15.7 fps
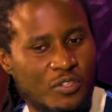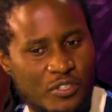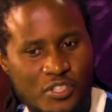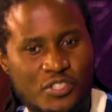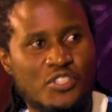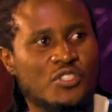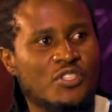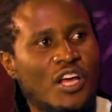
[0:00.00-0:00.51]

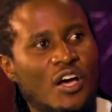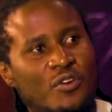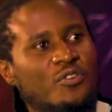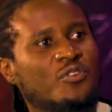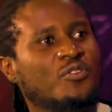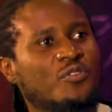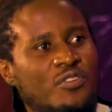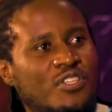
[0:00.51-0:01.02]
This is how
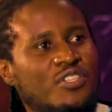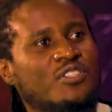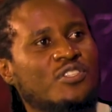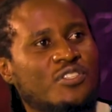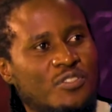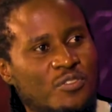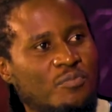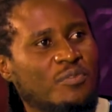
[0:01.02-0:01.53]
you do
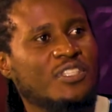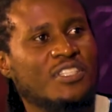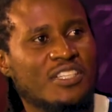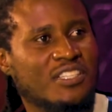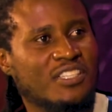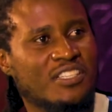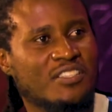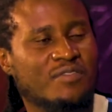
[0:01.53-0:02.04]
this to be
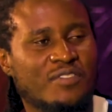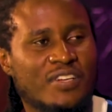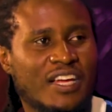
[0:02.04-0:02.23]
successful.